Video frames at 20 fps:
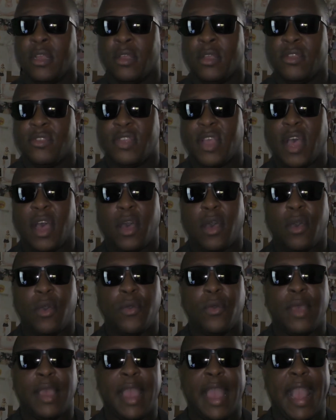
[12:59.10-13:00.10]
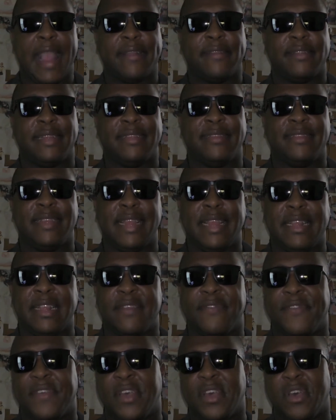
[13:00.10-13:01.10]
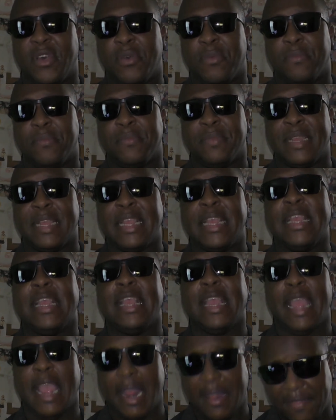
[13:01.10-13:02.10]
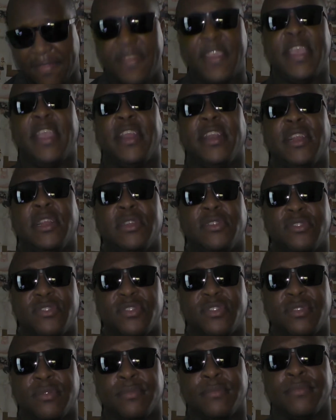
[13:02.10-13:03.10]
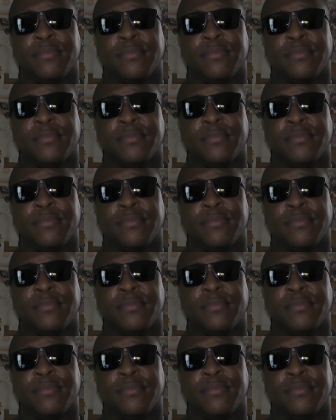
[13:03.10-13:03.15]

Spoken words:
So, actually seeing the film in theaters,